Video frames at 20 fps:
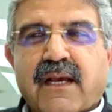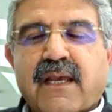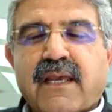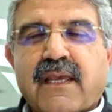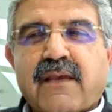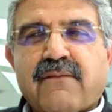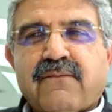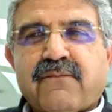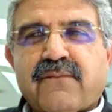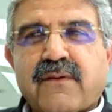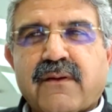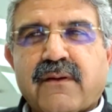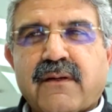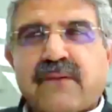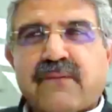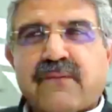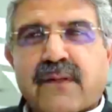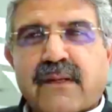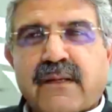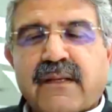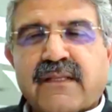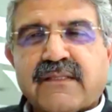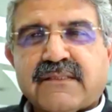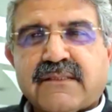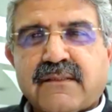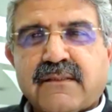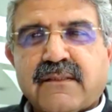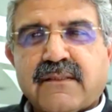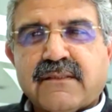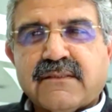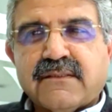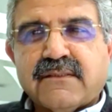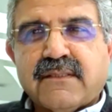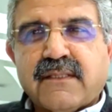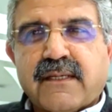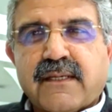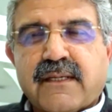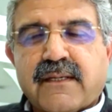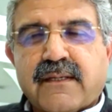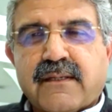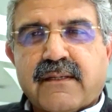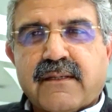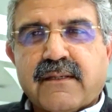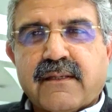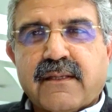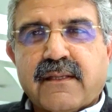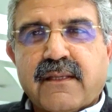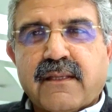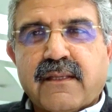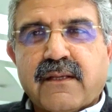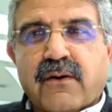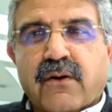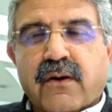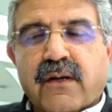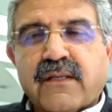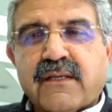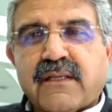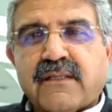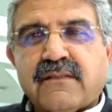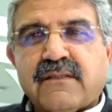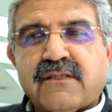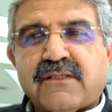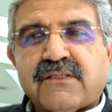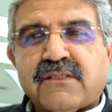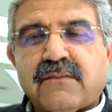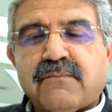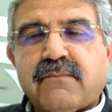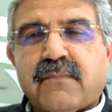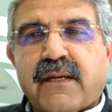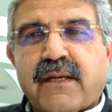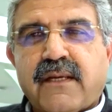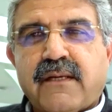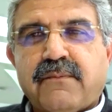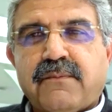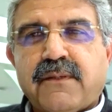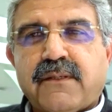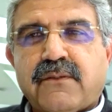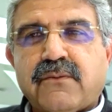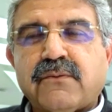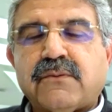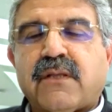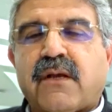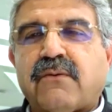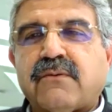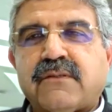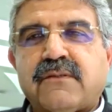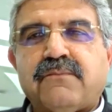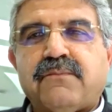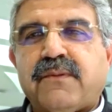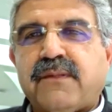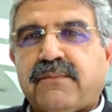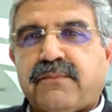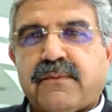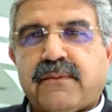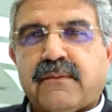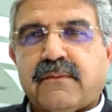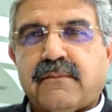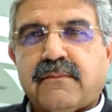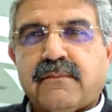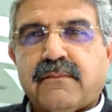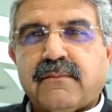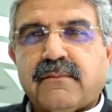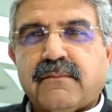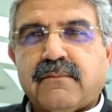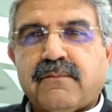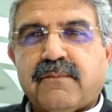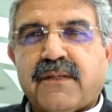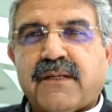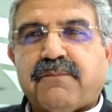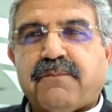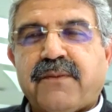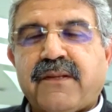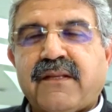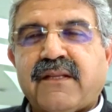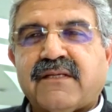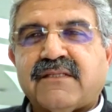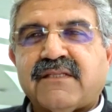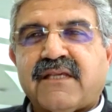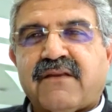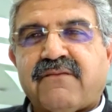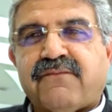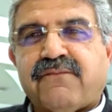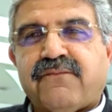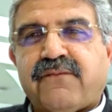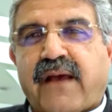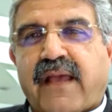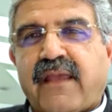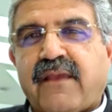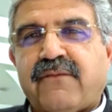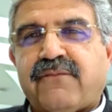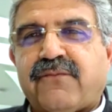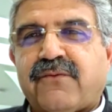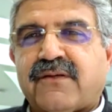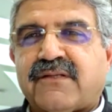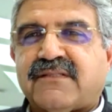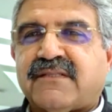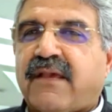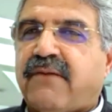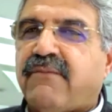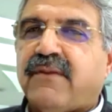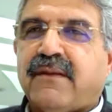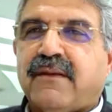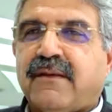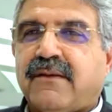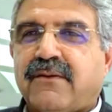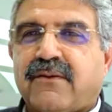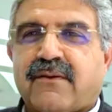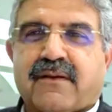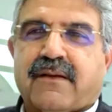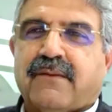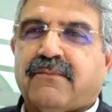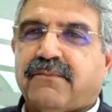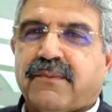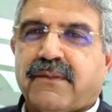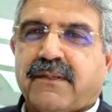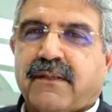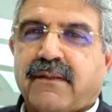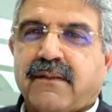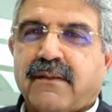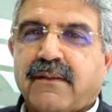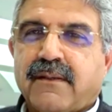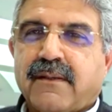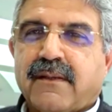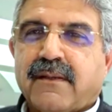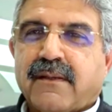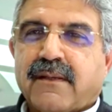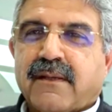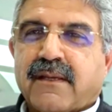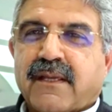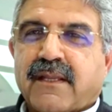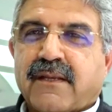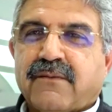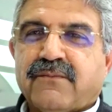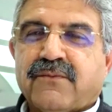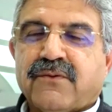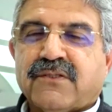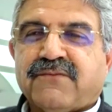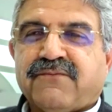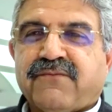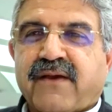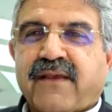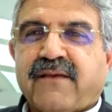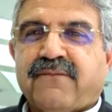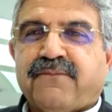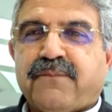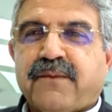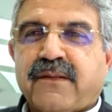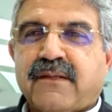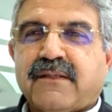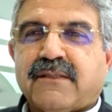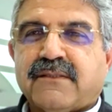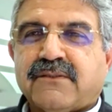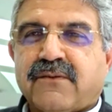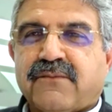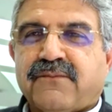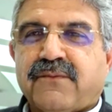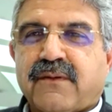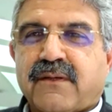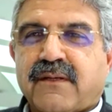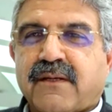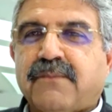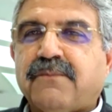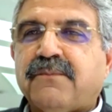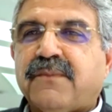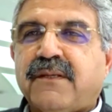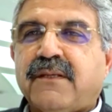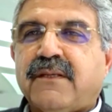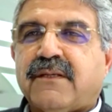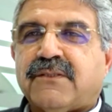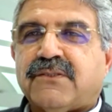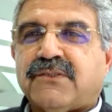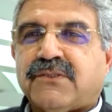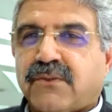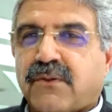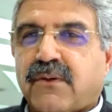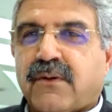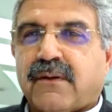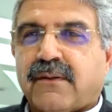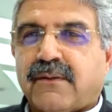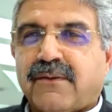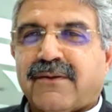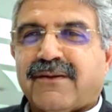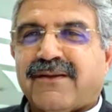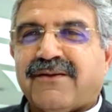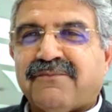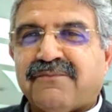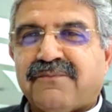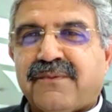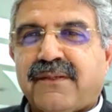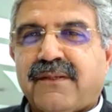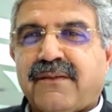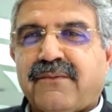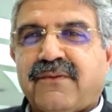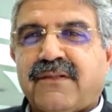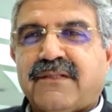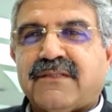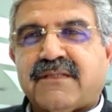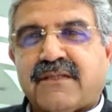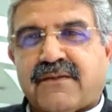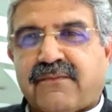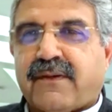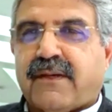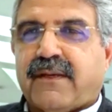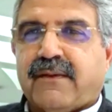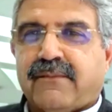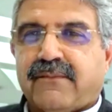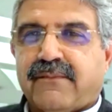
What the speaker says: have learned one lesson is that organization might be 2,000 people, but pillars are 5 or 7 in your company. And if those 5 pillars of your company are strong, your company will survive.